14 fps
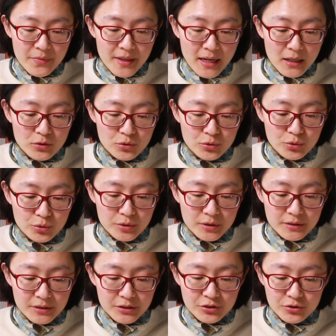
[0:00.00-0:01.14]
that rude
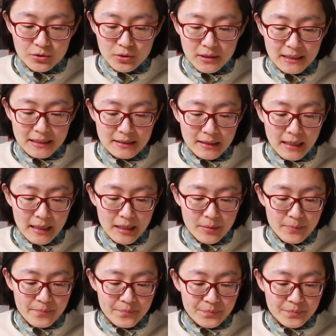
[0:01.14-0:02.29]
destroying
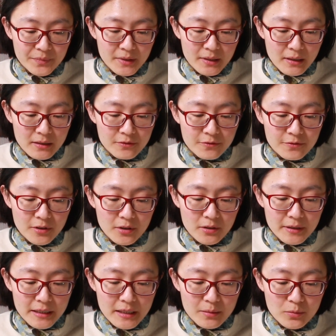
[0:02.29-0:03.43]
time, and follow
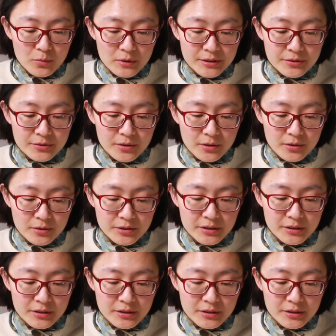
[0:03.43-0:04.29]
him with sorrow's